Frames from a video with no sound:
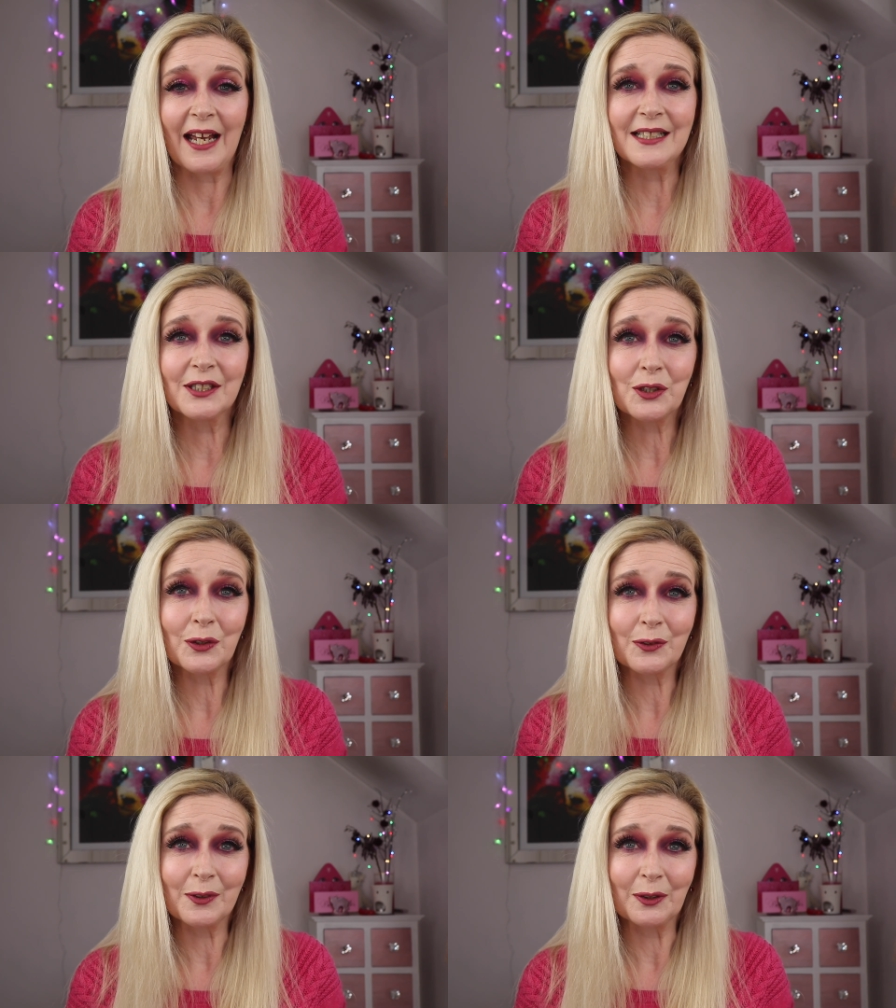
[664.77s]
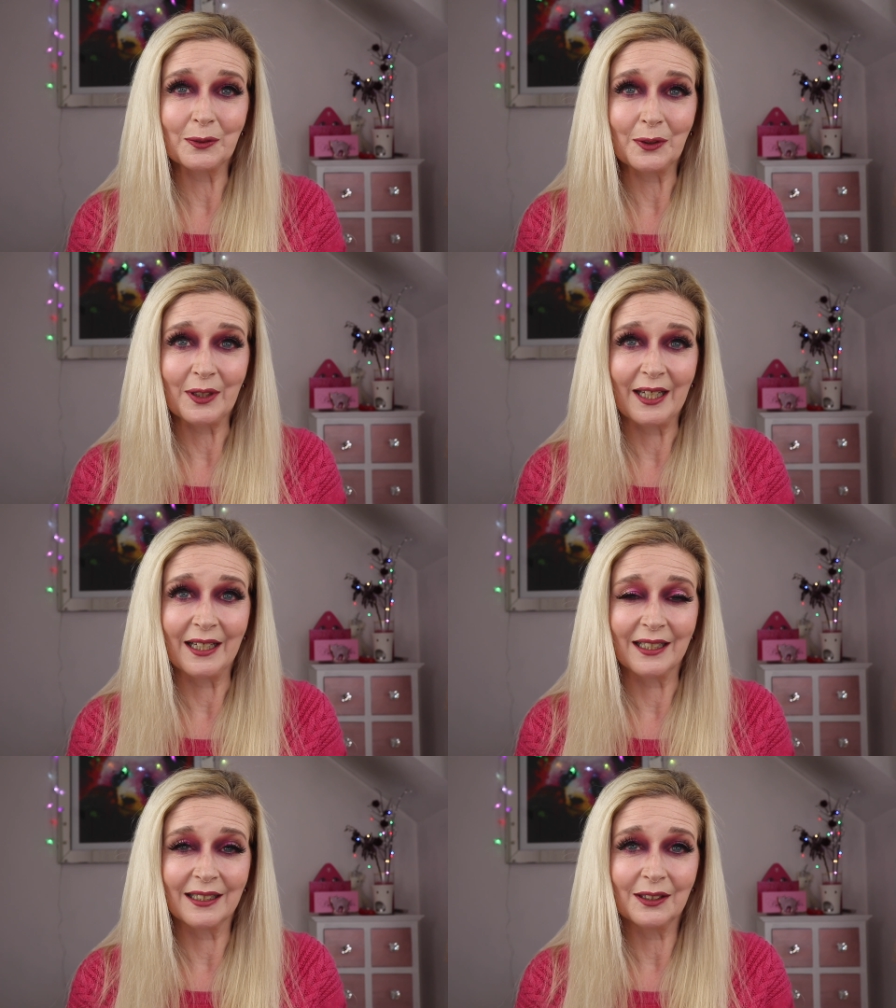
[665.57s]
editorial
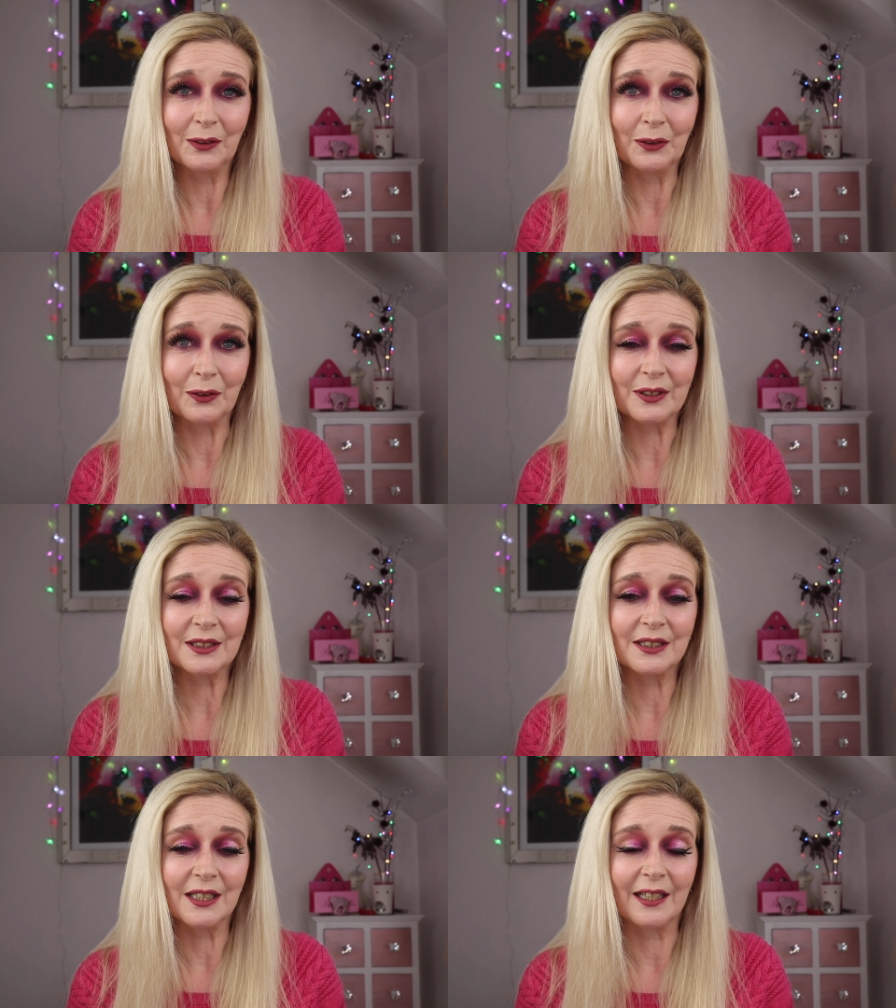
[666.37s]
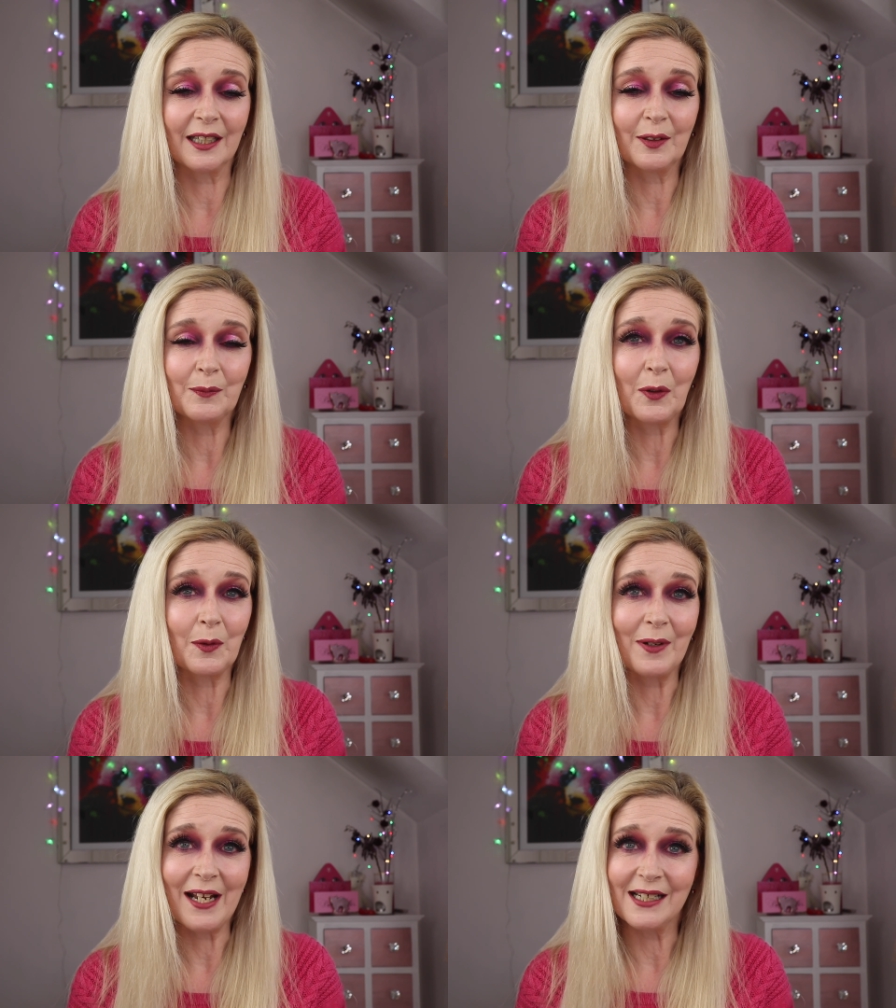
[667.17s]
looking looks to
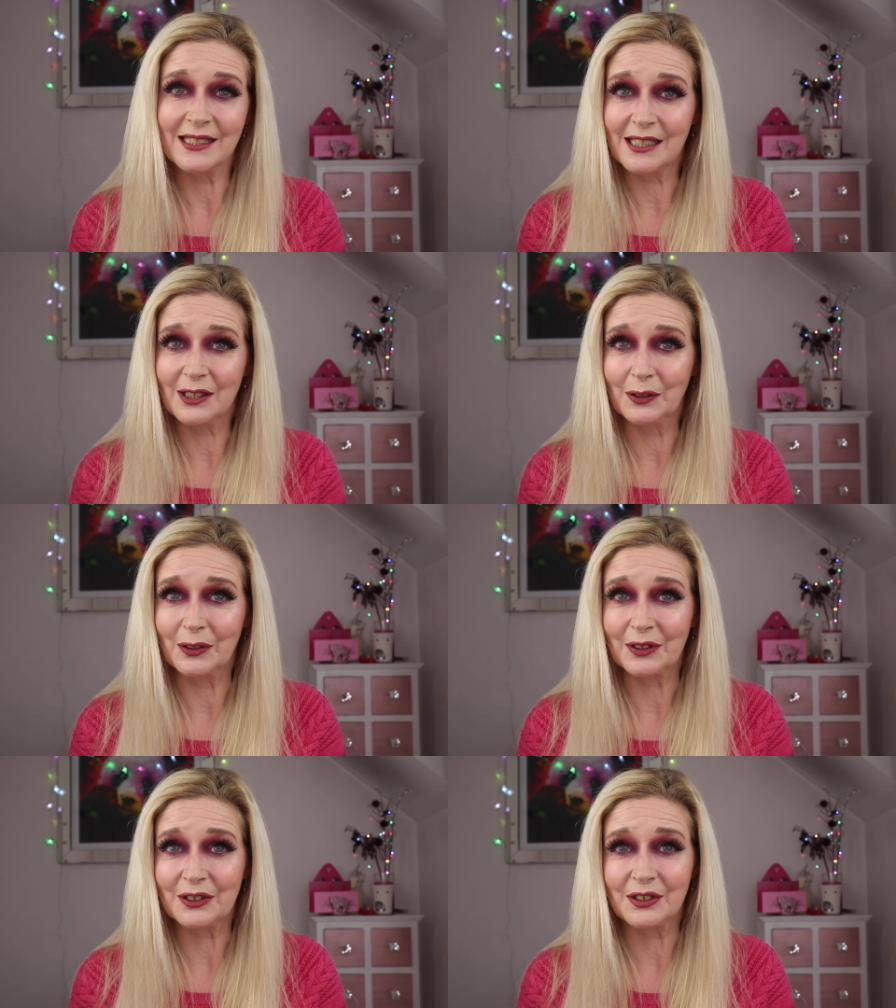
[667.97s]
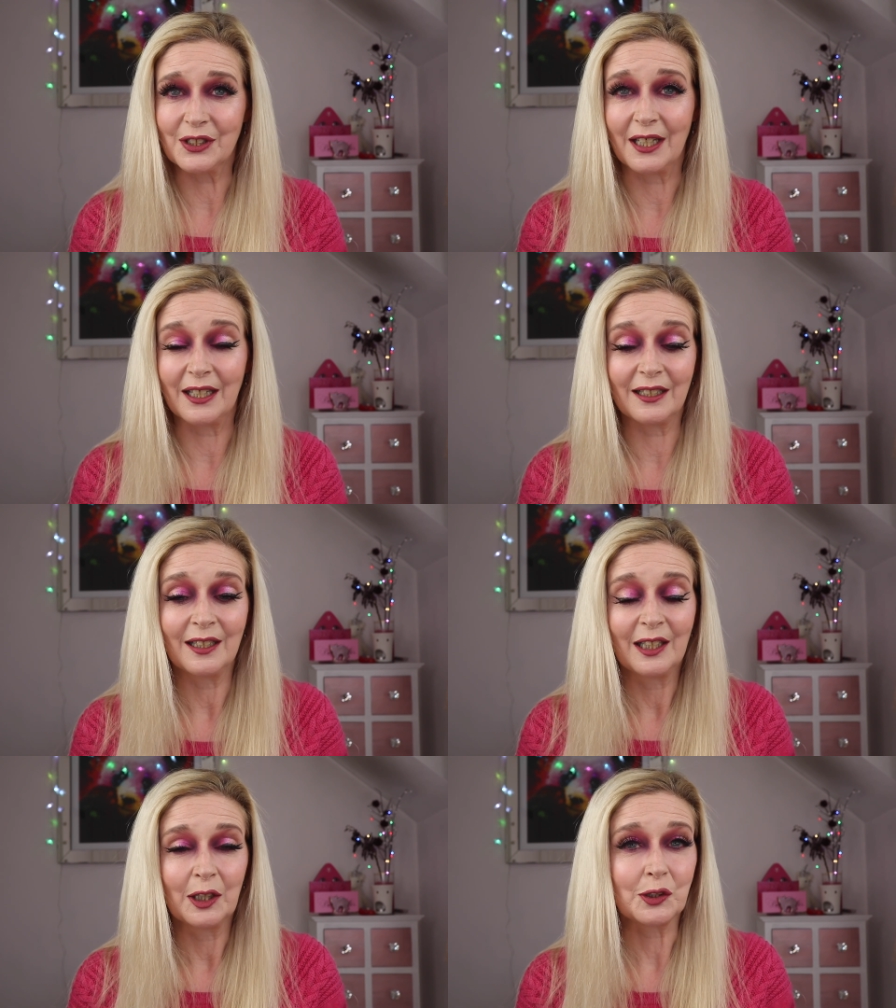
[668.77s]
more blended looks to